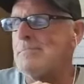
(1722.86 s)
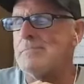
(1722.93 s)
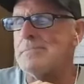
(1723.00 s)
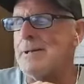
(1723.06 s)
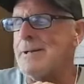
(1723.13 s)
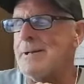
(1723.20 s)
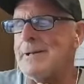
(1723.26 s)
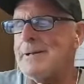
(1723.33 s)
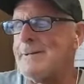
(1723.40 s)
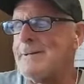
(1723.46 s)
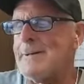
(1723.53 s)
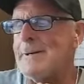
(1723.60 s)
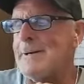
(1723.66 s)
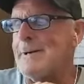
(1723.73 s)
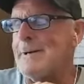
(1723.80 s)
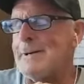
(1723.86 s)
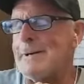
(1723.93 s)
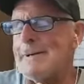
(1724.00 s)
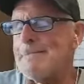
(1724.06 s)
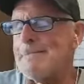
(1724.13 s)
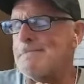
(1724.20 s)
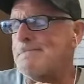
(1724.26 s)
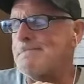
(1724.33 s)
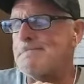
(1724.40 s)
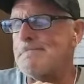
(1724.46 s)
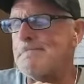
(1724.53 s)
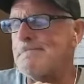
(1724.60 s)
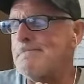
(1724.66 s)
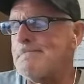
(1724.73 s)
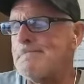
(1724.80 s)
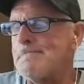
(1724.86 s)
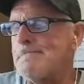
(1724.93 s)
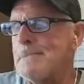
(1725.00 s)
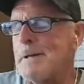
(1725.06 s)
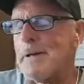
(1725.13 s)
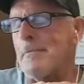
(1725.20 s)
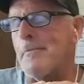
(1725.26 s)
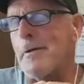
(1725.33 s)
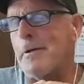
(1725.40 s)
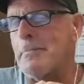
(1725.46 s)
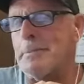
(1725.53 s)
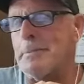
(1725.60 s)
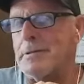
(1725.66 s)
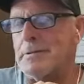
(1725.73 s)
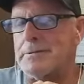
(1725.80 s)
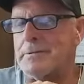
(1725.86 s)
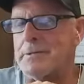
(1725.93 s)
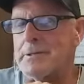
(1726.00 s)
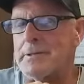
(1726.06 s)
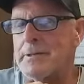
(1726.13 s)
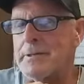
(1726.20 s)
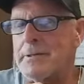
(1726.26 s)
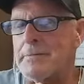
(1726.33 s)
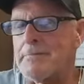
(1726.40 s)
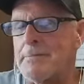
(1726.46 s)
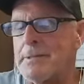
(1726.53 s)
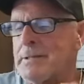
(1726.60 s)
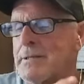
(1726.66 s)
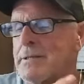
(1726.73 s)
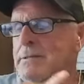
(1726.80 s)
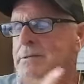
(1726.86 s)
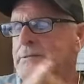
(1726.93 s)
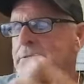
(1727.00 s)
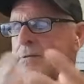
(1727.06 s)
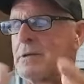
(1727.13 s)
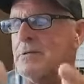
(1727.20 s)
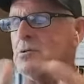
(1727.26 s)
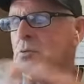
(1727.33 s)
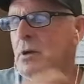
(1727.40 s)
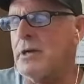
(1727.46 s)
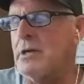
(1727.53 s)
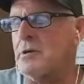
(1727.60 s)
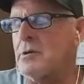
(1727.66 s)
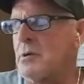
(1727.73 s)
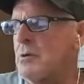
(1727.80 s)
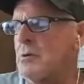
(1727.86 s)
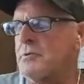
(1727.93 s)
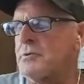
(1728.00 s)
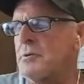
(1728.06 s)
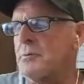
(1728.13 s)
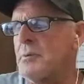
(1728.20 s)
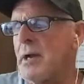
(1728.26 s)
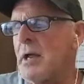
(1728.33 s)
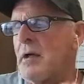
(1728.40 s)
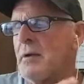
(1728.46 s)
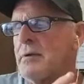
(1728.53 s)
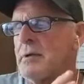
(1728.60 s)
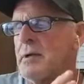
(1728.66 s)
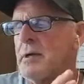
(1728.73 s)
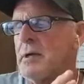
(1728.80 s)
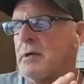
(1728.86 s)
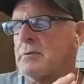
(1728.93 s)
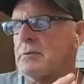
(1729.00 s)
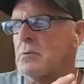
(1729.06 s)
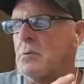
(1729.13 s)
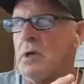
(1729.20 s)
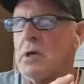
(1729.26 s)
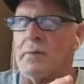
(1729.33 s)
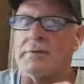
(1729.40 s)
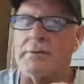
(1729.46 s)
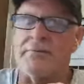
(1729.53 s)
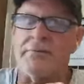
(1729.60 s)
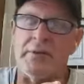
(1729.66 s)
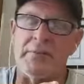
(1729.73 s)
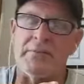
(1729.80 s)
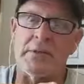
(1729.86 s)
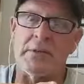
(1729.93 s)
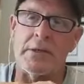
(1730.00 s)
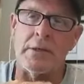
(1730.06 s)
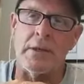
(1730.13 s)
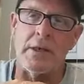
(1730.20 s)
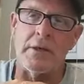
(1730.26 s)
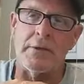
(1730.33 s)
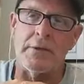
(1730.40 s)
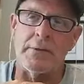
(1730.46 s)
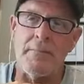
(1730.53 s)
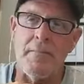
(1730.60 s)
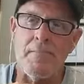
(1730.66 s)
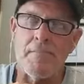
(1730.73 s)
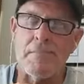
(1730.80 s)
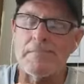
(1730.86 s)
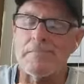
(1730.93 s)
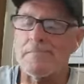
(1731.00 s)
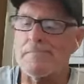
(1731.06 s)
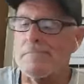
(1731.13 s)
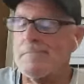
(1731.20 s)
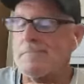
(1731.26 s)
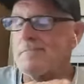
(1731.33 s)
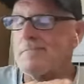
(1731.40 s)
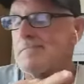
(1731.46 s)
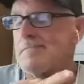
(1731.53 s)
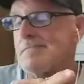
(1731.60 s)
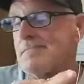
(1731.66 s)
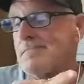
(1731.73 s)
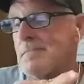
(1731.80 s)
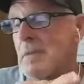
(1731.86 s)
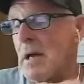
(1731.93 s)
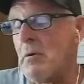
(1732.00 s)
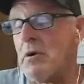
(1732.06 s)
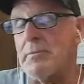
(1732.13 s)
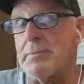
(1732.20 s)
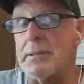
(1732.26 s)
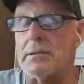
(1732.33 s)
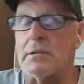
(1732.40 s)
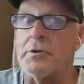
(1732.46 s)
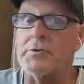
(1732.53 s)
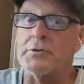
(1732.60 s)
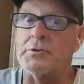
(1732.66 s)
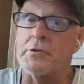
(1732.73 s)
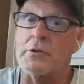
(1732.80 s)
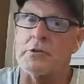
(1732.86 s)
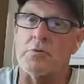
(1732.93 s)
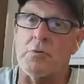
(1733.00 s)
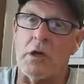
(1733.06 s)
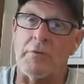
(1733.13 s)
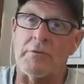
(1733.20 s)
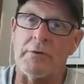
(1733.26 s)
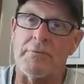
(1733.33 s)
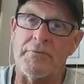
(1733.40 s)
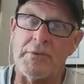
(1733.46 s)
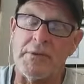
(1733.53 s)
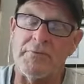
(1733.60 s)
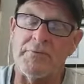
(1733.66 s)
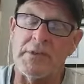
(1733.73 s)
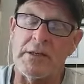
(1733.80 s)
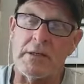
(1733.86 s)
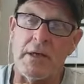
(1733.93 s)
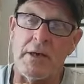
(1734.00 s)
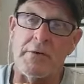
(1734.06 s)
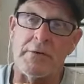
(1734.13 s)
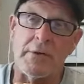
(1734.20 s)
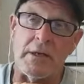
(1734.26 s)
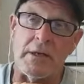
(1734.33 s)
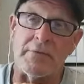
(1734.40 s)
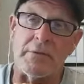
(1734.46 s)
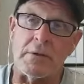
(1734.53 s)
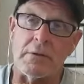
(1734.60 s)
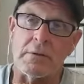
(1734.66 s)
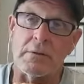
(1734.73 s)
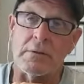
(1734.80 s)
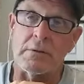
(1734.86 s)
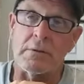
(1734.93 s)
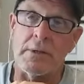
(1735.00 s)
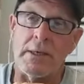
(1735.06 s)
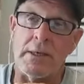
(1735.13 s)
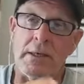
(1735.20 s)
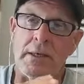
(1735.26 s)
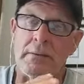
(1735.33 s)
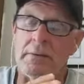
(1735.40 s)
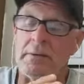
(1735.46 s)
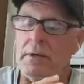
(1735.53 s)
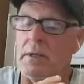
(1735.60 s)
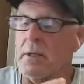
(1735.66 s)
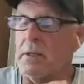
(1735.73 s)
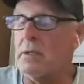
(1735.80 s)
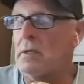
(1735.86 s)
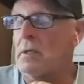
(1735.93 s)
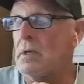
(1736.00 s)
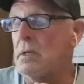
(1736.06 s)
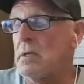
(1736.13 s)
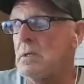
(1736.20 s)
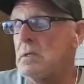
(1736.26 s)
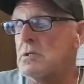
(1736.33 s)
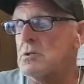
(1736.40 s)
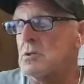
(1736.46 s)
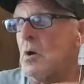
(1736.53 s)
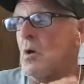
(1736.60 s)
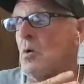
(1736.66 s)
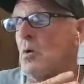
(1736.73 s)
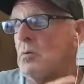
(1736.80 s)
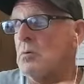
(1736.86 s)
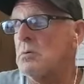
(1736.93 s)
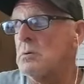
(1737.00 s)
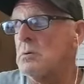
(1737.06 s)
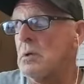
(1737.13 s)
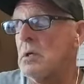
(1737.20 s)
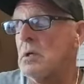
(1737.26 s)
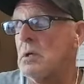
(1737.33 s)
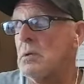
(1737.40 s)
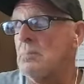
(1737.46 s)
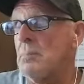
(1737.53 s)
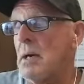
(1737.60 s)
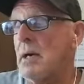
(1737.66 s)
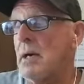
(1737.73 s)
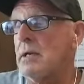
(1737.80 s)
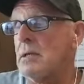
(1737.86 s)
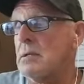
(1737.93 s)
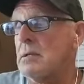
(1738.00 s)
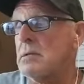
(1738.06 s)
and I don't want to be at 300 because a 20-year-old's around 1,200 to 1,500. I want to be closer to a 1,200 or 1,500 level, and so my